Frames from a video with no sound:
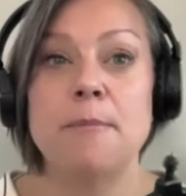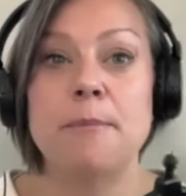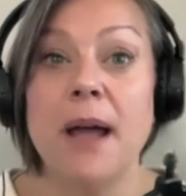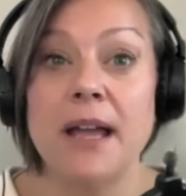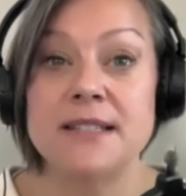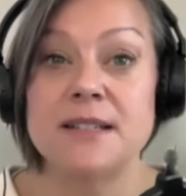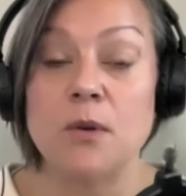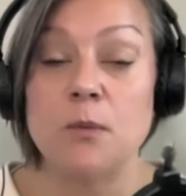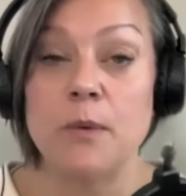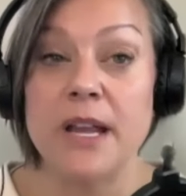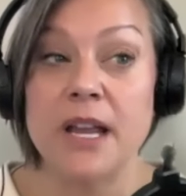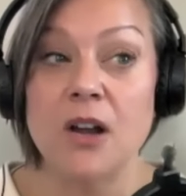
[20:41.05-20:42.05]
But
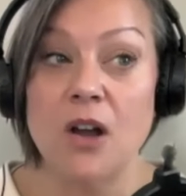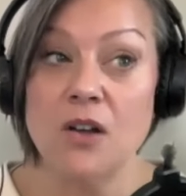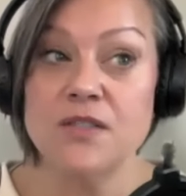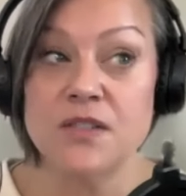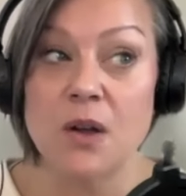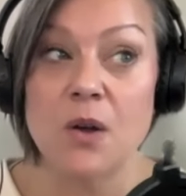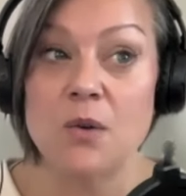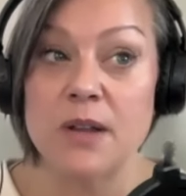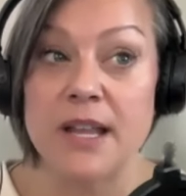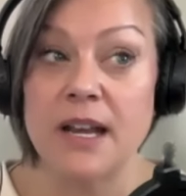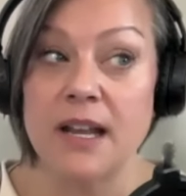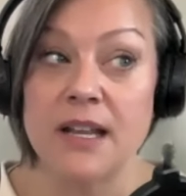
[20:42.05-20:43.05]
we can also
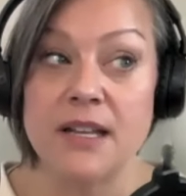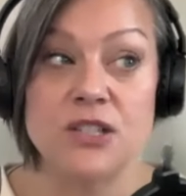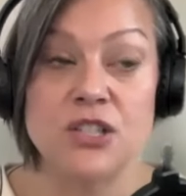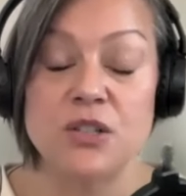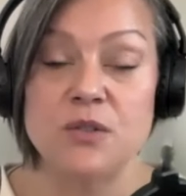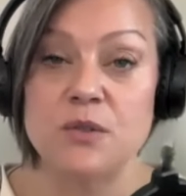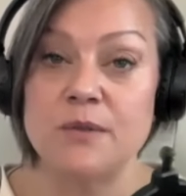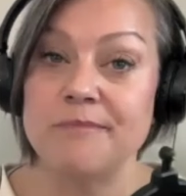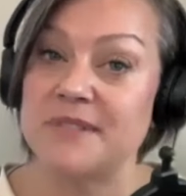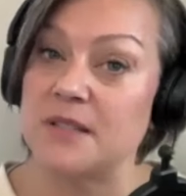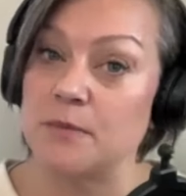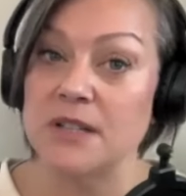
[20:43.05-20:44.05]
get into
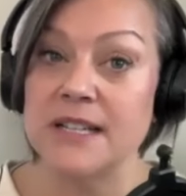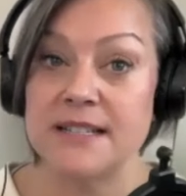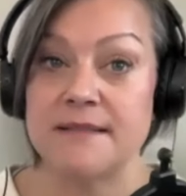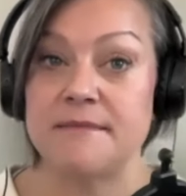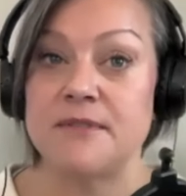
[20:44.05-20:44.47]
some really